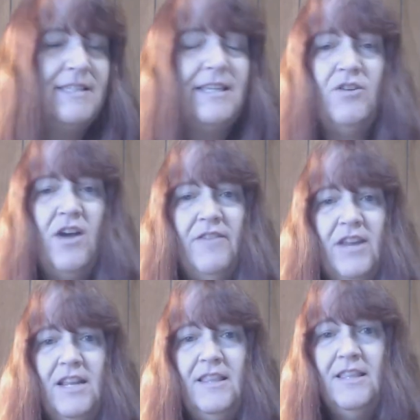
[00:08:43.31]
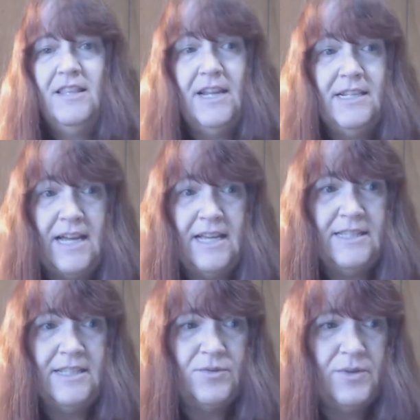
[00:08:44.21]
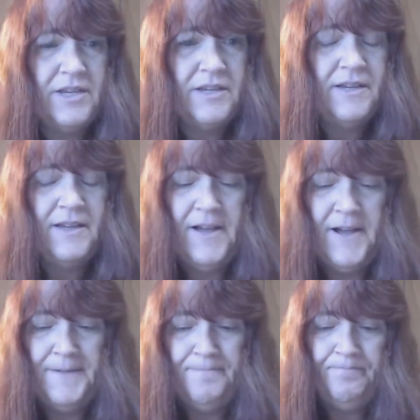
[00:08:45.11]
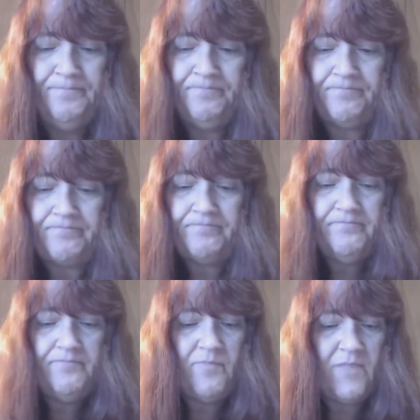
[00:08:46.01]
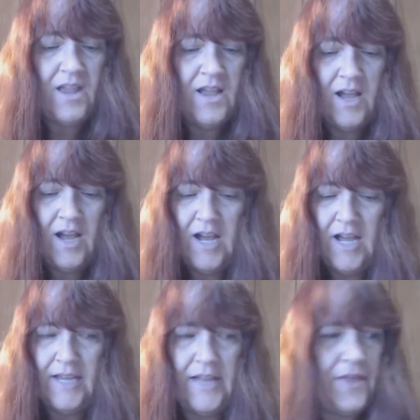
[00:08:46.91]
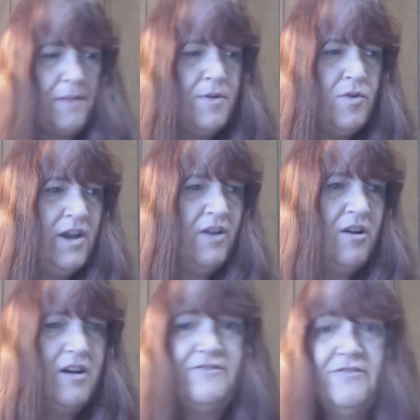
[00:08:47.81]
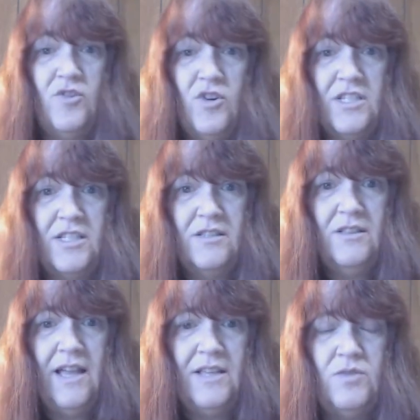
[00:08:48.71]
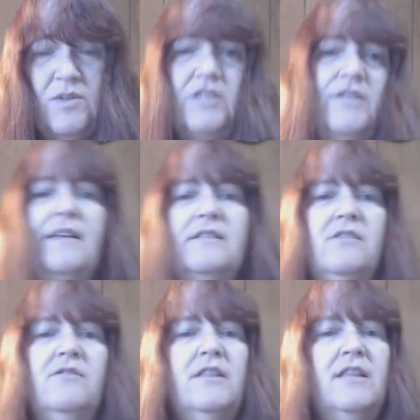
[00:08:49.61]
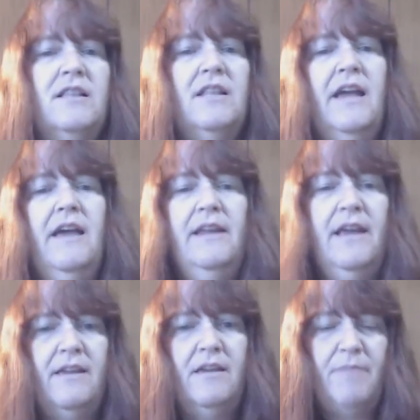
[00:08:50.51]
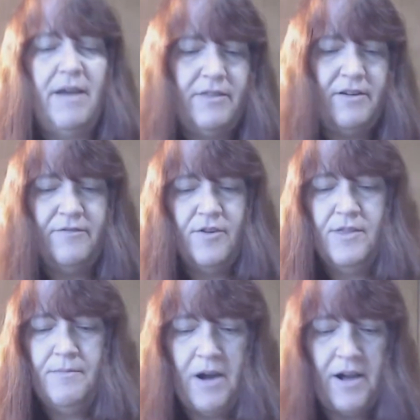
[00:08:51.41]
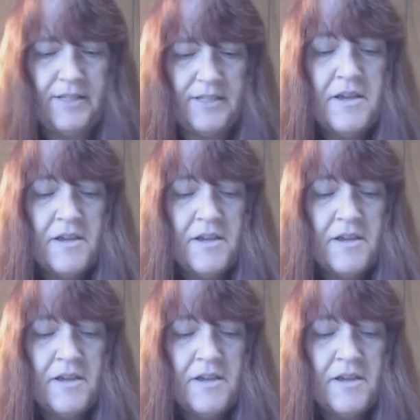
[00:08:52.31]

I don't have anything that I dyed this week. Um, I got that mohair off, of course, last week, so that's the only thing that I had hanging back there for in the pods.